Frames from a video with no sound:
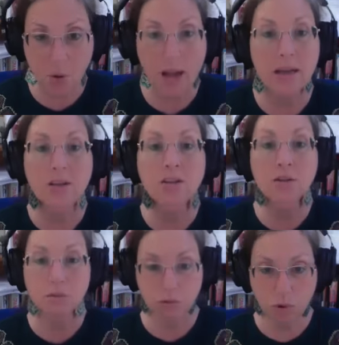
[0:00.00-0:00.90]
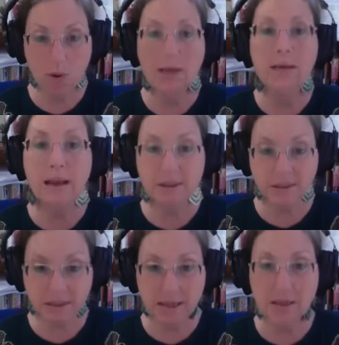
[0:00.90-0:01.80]
and it's growing
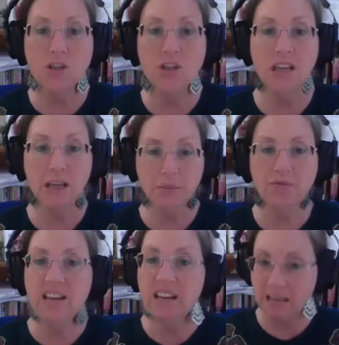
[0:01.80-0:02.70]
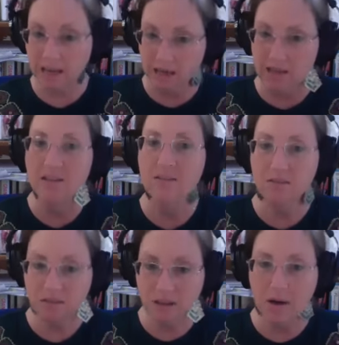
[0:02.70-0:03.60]
nicely, and she keeps feeding it,
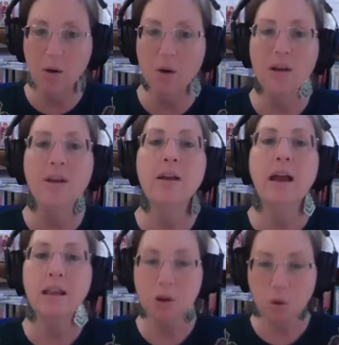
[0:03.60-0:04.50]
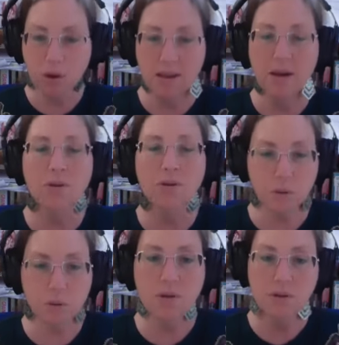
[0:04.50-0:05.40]
and you're in there
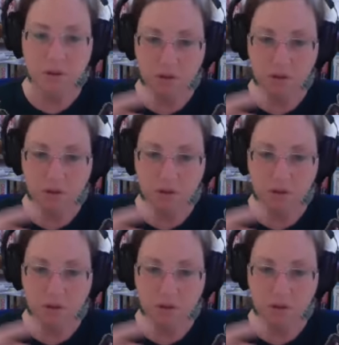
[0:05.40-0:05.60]
too, and you